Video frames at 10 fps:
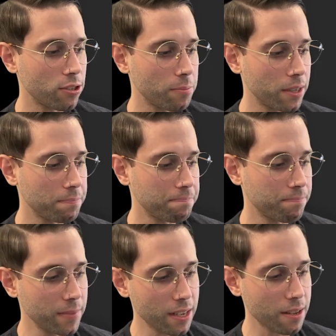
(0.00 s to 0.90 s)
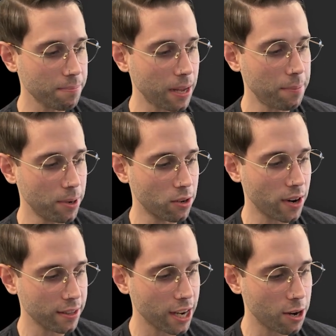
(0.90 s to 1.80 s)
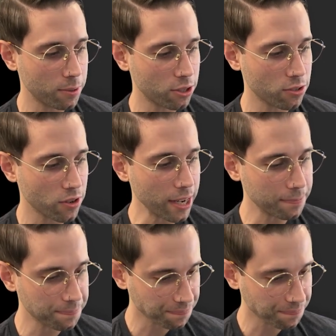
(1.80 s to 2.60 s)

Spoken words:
So I'll put it right there, which is great.